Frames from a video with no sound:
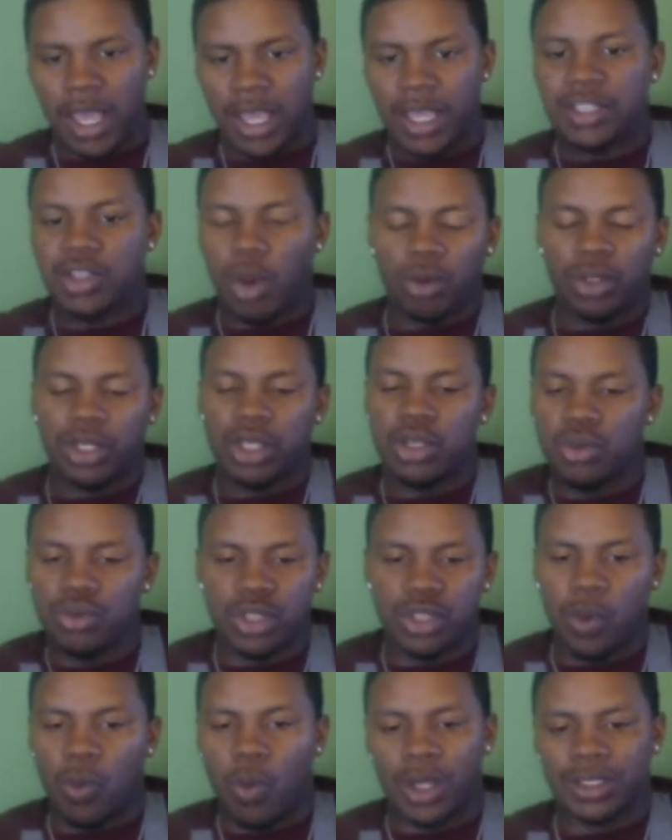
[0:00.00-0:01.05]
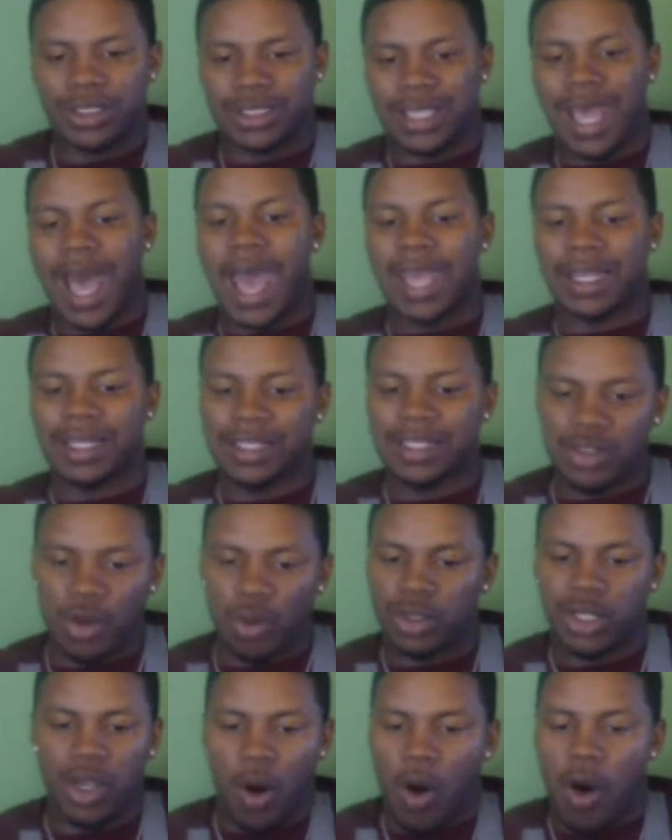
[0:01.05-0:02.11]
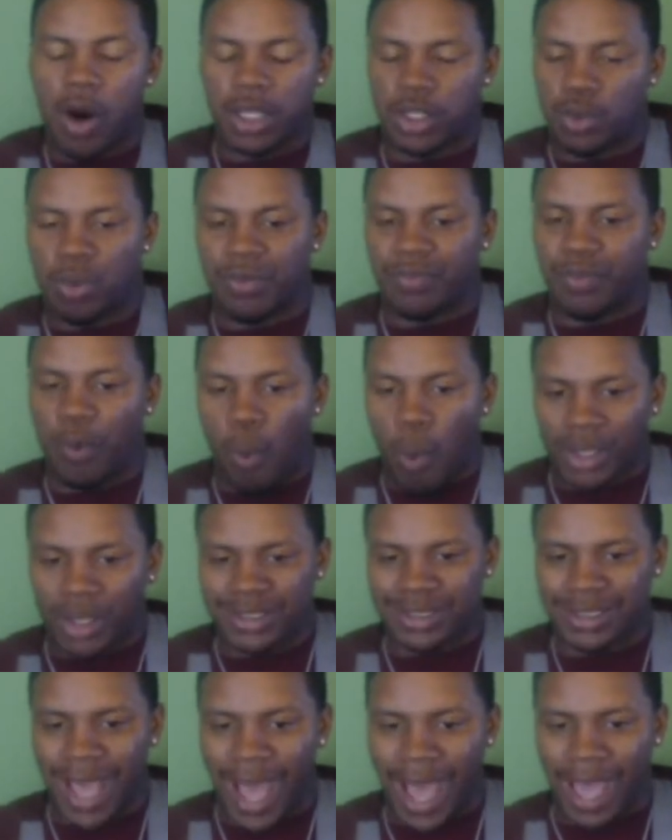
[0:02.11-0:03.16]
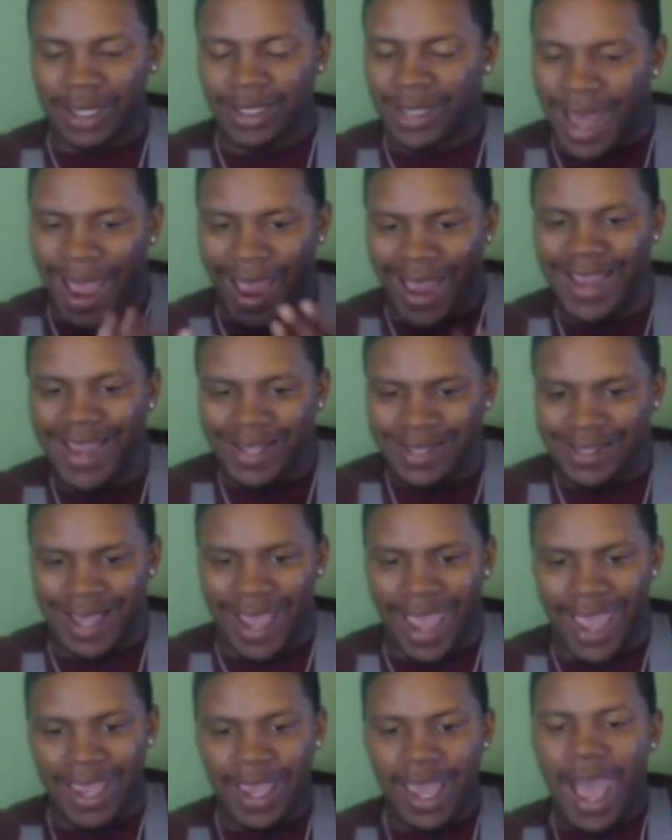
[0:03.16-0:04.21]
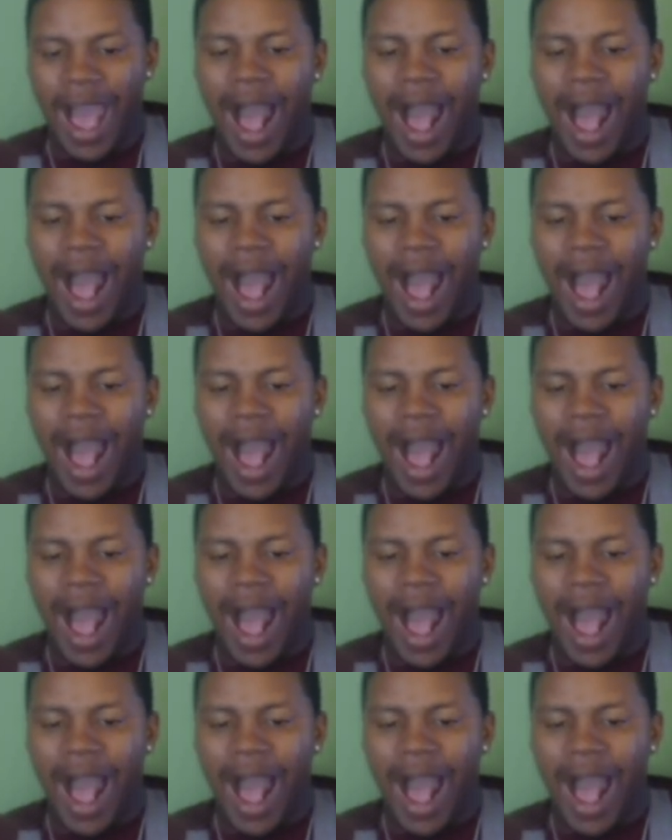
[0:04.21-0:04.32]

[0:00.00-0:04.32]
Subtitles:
He's only using one side, and he's only arguing for one side, and I hate that.